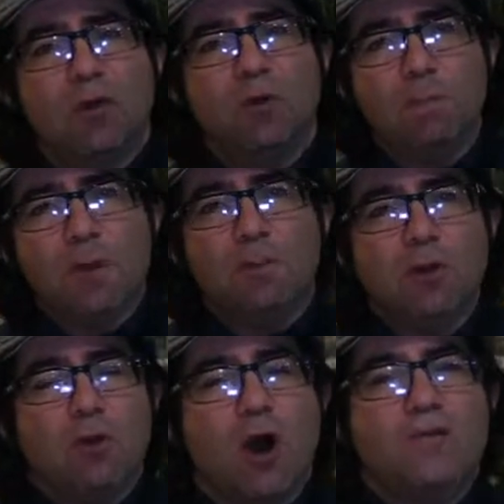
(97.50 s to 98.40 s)
And what
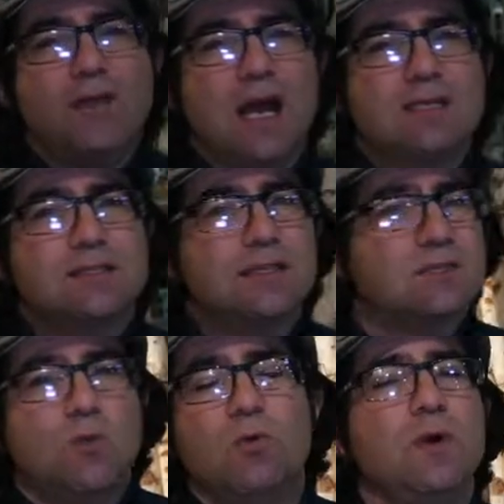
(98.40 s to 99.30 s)
people are often asking
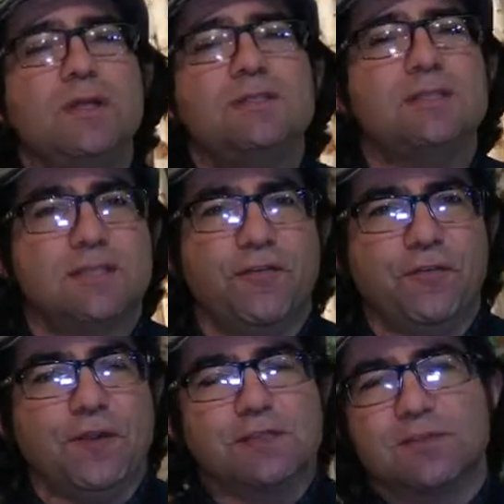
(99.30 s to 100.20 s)
is, well, what is the
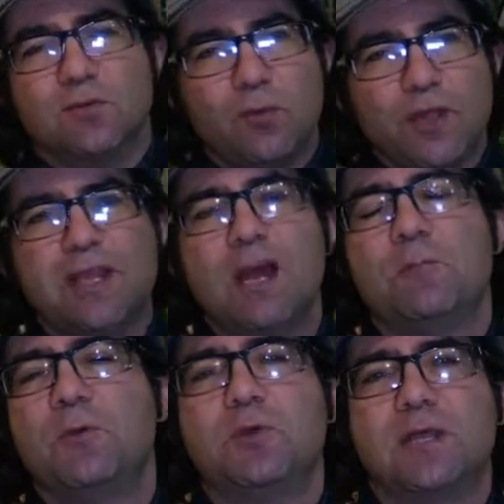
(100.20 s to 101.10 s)
difference? Well, we can
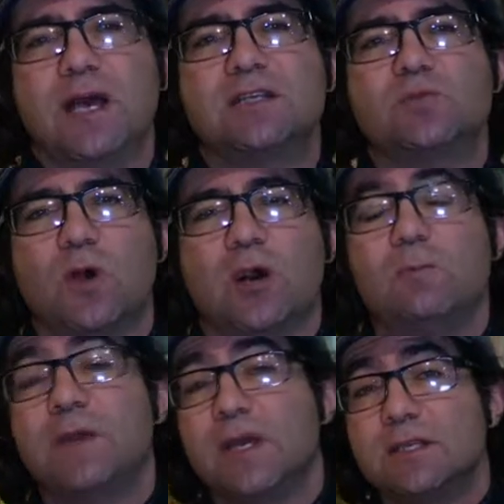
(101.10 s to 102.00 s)
help you with that as well
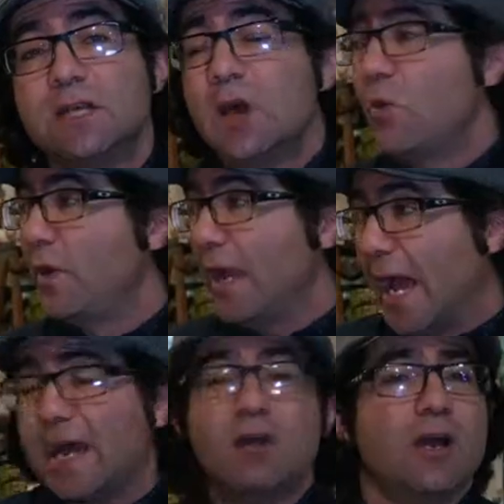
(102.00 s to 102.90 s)
because we,
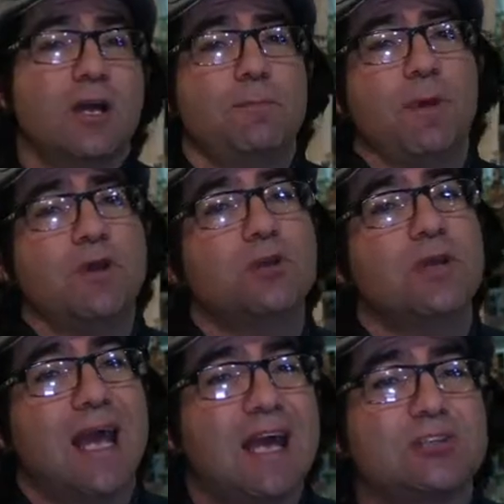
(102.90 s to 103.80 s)
at our honey bar, you
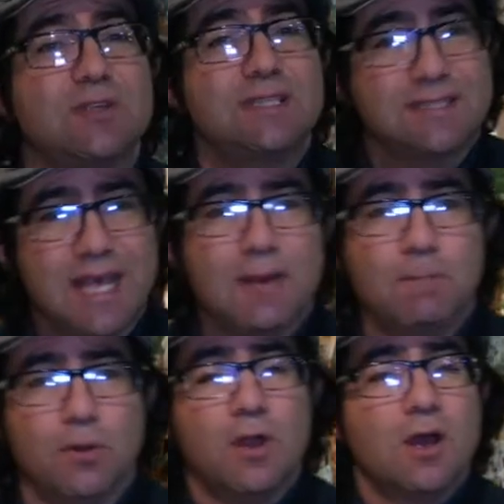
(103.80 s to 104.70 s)
can actually
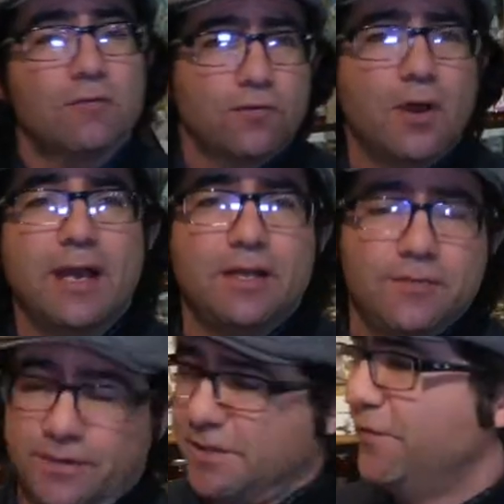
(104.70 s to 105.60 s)
sample a variety
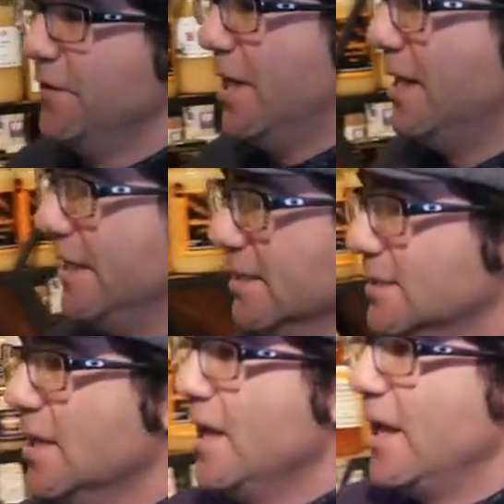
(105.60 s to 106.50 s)
of the different
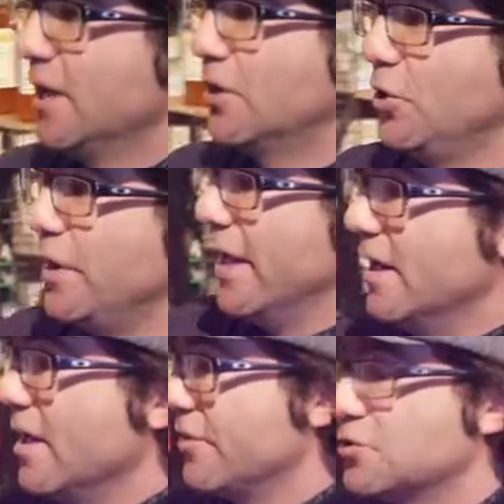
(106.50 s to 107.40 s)
honeys,
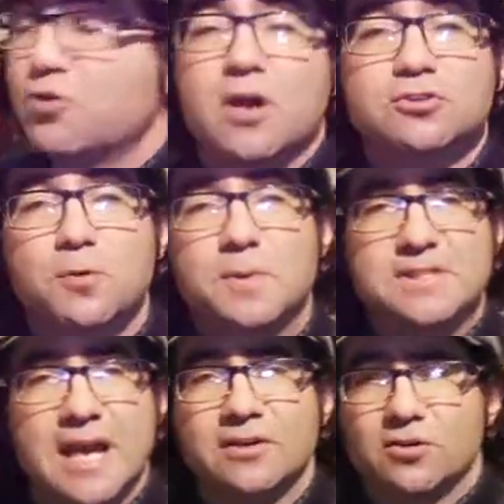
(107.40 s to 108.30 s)
including the the Toronto
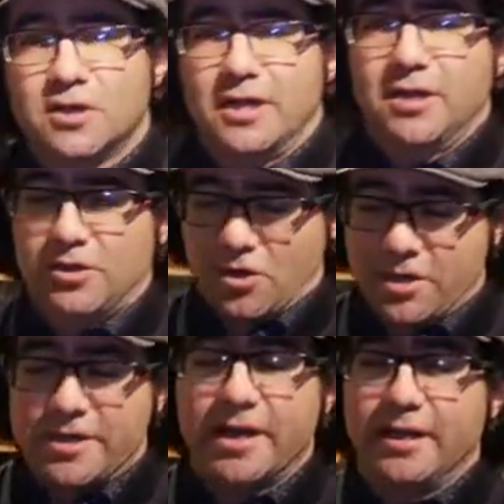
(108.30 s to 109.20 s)
Botanical
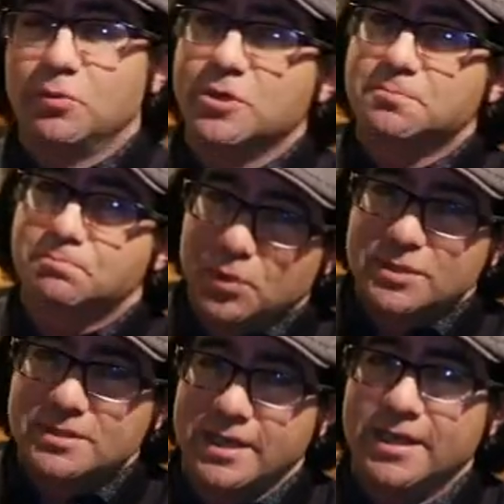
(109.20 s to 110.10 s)
Garden honey, which
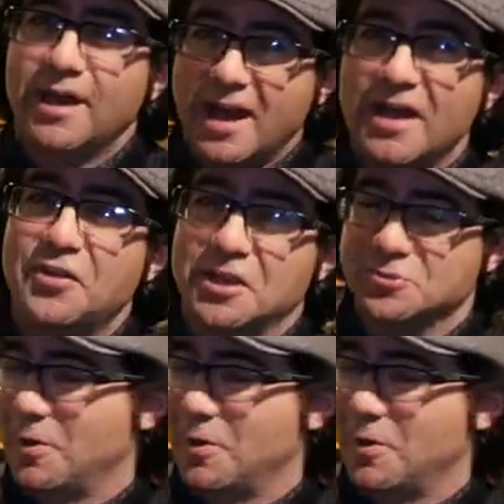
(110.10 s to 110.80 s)
personally I think is